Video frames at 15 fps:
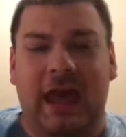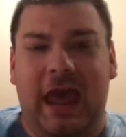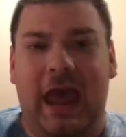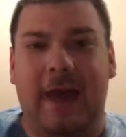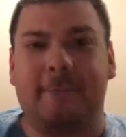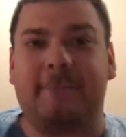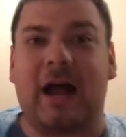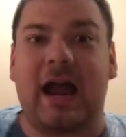
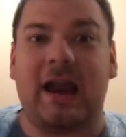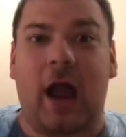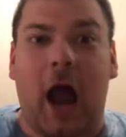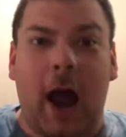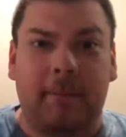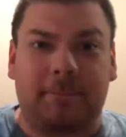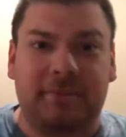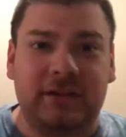And by
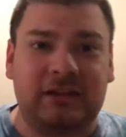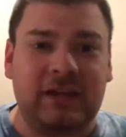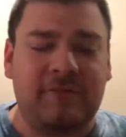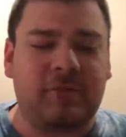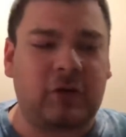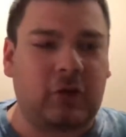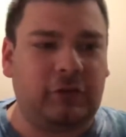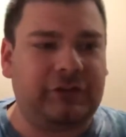up the
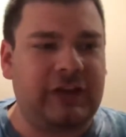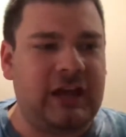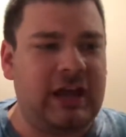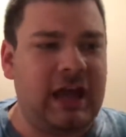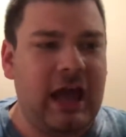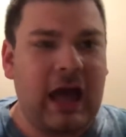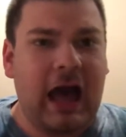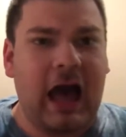
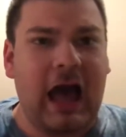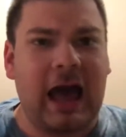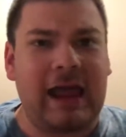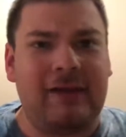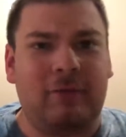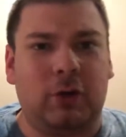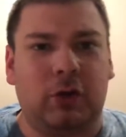difficulty, I